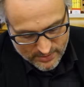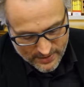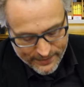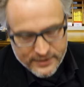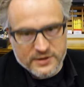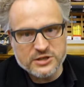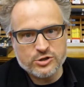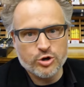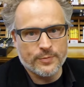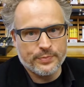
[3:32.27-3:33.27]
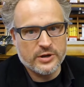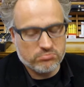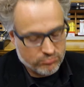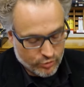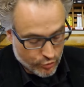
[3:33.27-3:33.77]
I think this should be
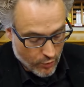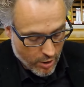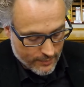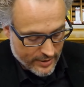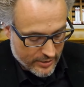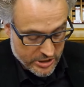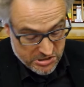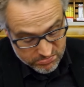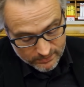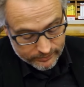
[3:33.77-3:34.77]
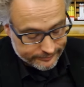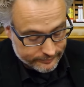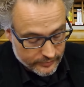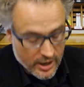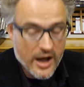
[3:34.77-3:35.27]
cranberry,
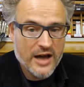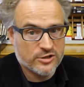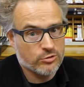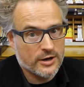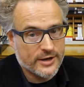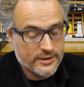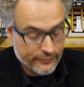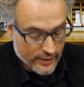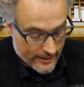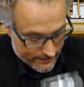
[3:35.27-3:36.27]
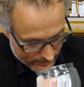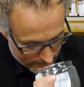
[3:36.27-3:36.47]
hard to identify.